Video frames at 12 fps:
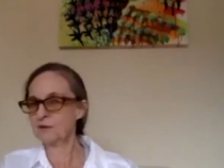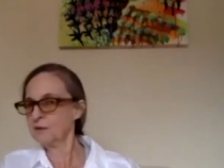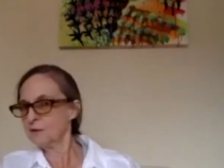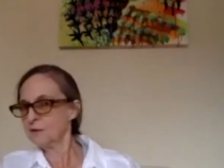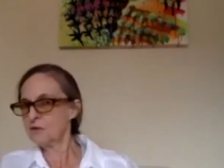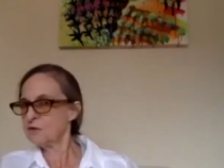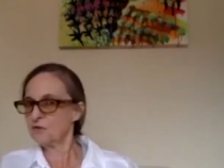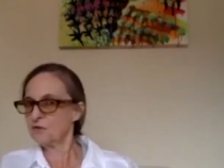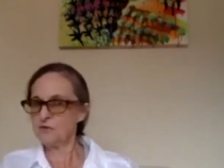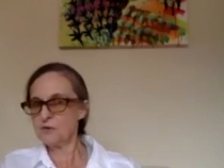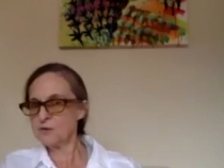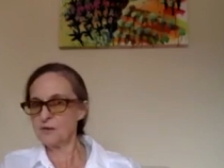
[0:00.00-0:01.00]
just to
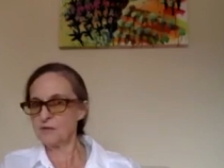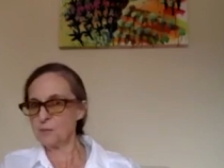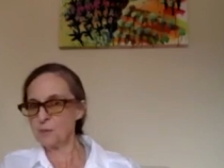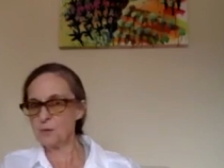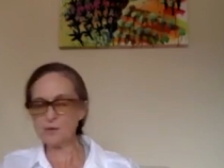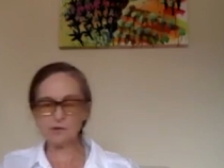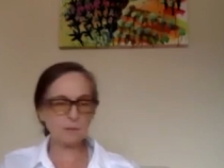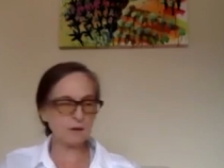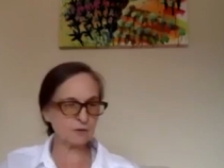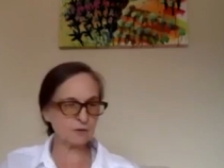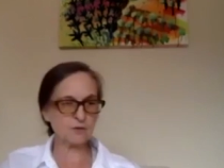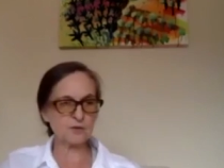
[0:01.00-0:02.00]
confuse everybody, but I
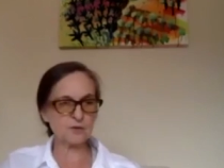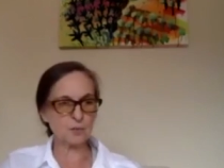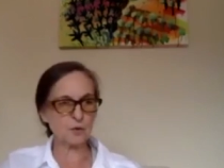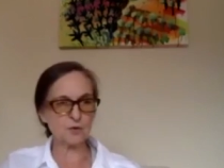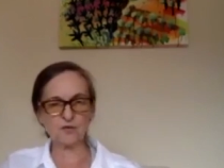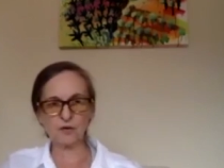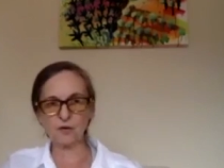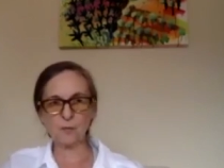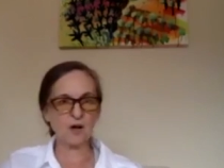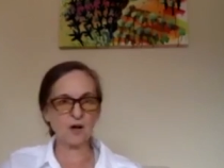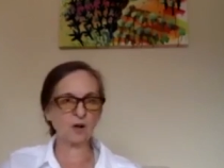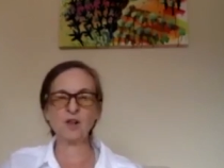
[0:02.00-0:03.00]
thought this worked very
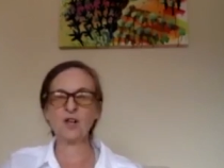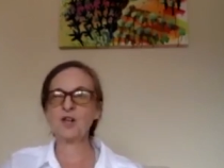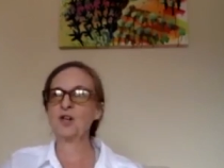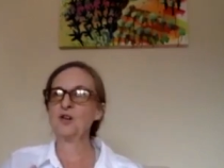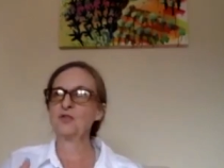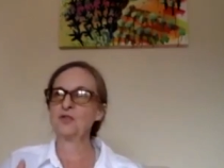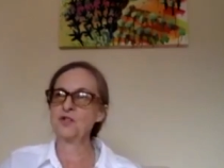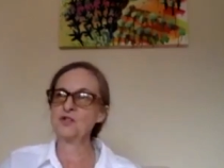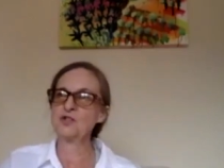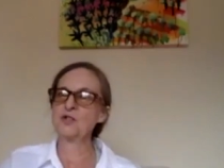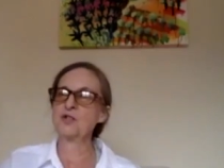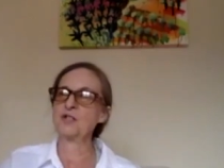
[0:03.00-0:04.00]
well for
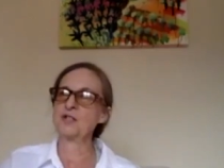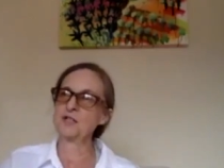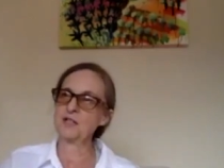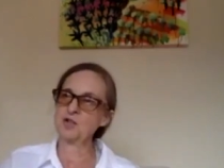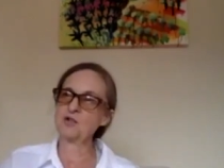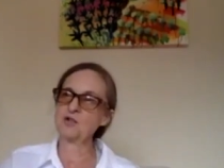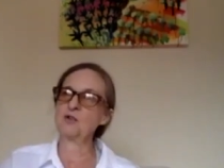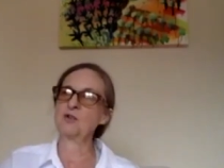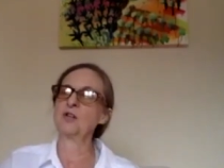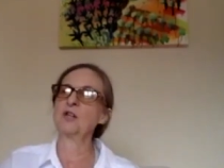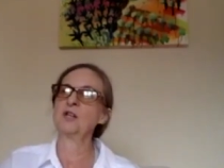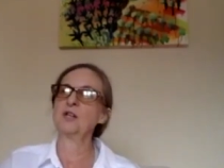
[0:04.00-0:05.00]
this session,
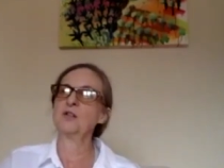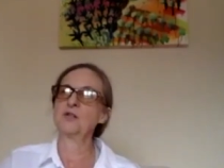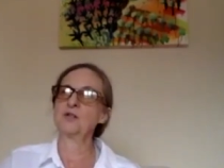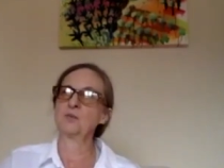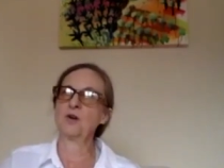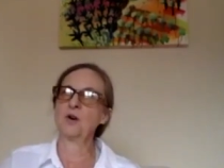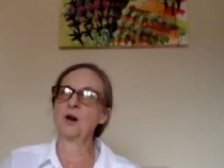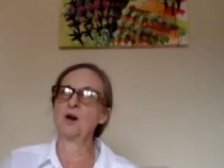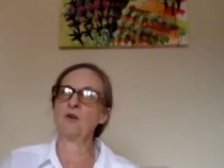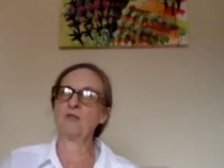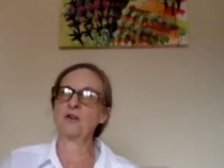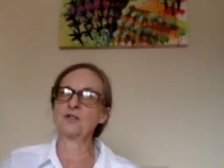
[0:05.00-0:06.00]
this 1.5
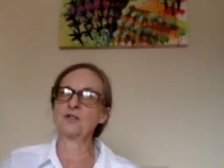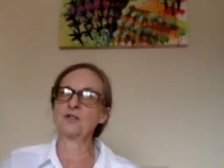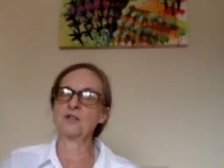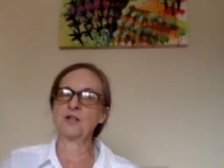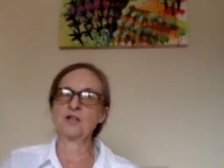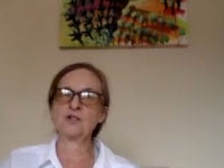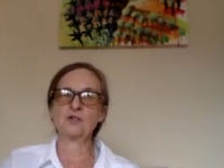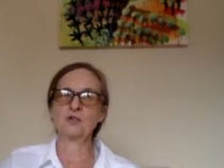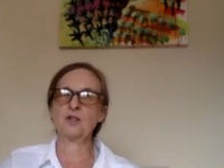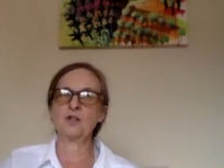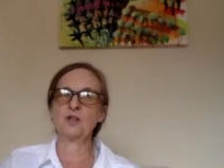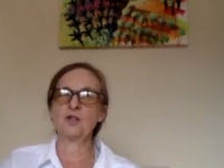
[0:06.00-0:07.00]
hour session,
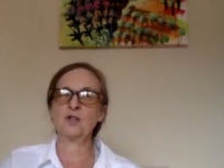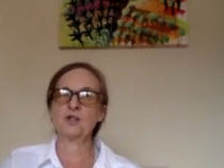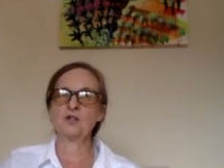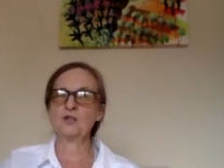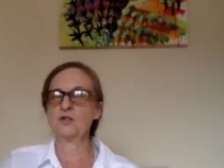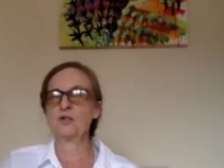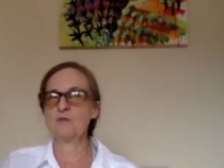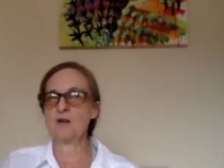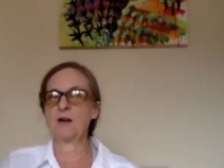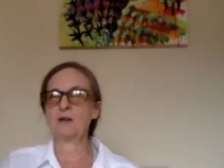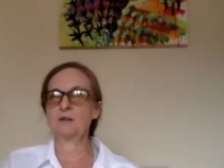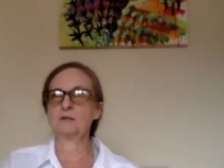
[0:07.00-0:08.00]
to do
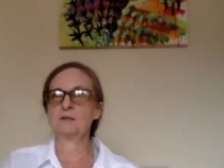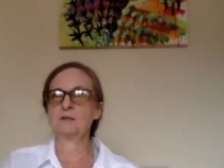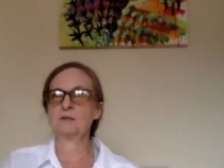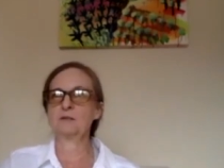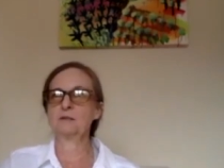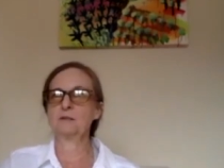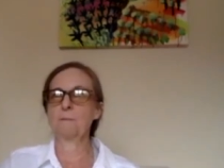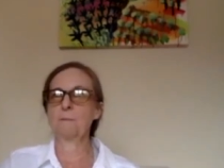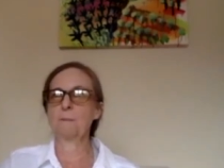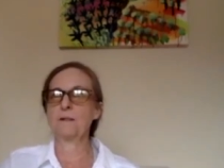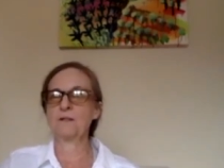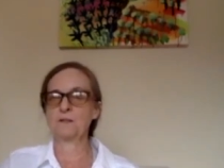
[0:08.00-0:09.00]
that
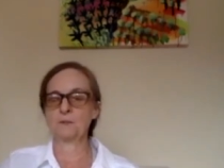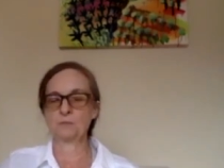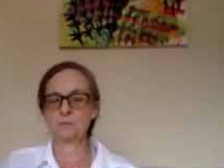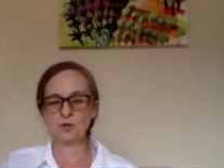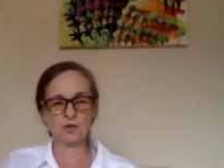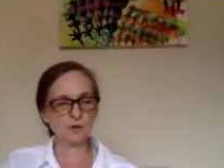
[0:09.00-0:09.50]
as number 2.